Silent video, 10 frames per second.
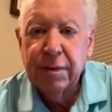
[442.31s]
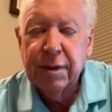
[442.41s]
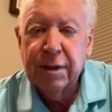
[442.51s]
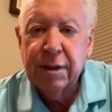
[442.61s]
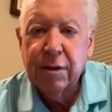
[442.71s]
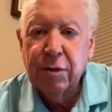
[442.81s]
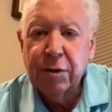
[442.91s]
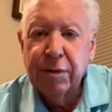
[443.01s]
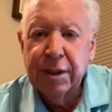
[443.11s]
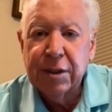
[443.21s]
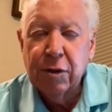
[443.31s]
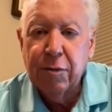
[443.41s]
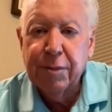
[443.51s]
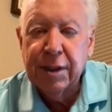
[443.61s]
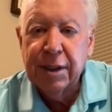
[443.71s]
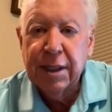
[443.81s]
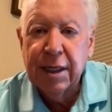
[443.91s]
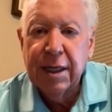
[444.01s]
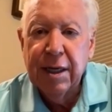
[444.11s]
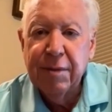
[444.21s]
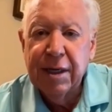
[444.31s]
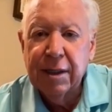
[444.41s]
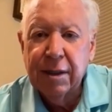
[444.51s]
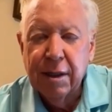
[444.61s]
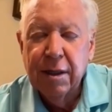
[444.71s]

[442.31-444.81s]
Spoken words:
the Northwest Open, and he made a